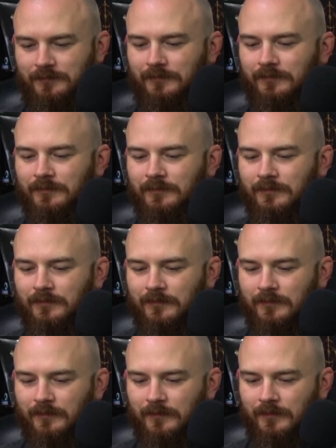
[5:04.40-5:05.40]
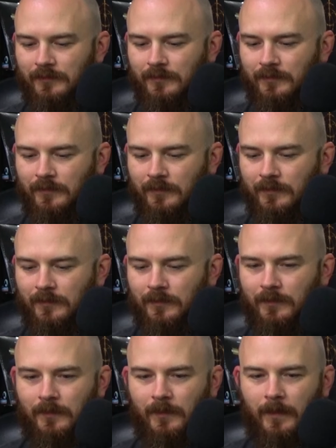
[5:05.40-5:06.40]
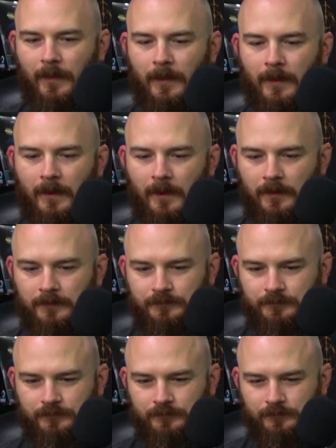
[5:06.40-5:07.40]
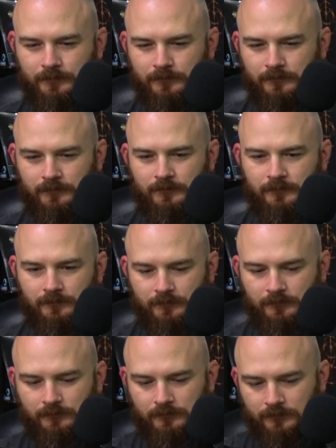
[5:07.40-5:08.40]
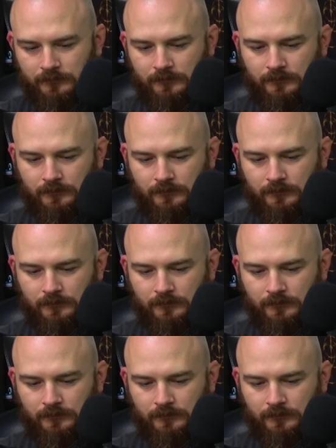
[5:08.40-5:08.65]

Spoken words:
(silent)